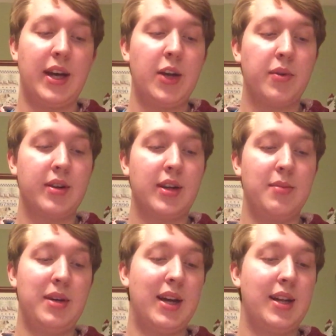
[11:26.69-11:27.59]
Anyone
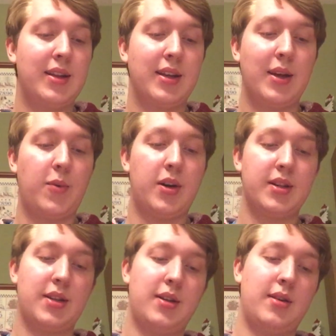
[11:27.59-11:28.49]
can be anything they
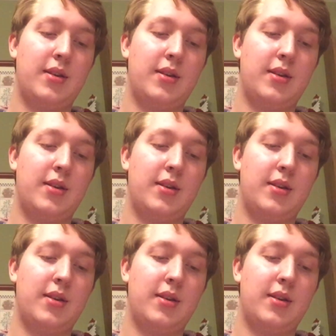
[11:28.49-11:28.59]
want.